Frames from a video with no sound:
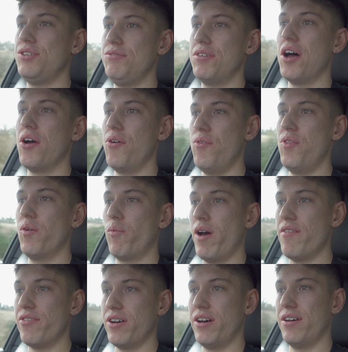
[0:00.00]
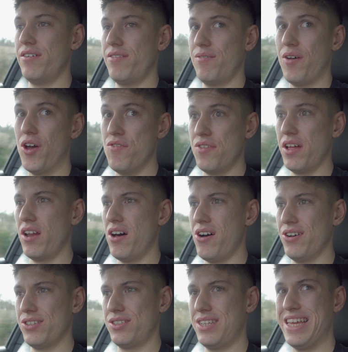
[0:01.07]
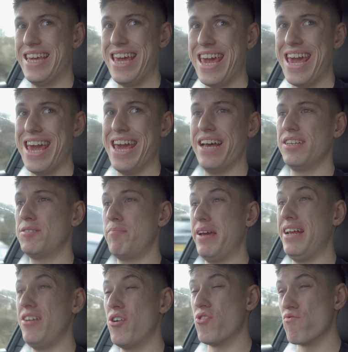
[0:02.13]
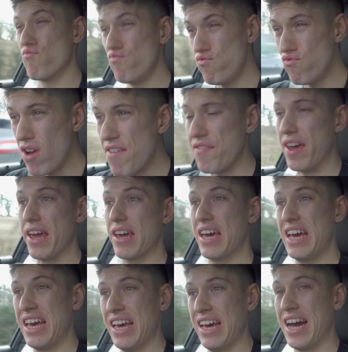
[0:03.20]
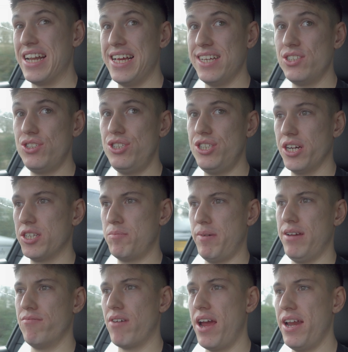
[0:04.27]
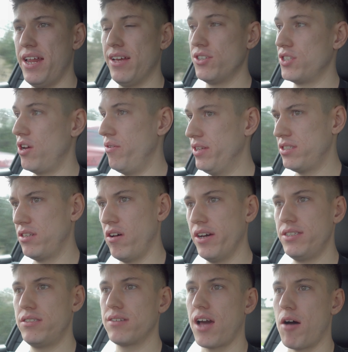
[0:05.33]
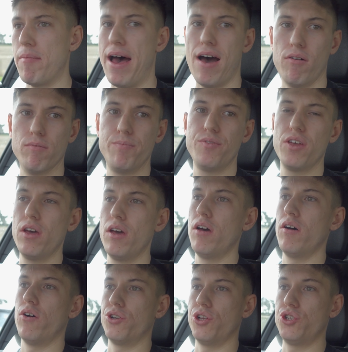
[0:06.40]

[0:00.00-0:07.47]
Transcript: you know, the weather over the last year has been horrific, and it's just been raining, so it's nice to come out on a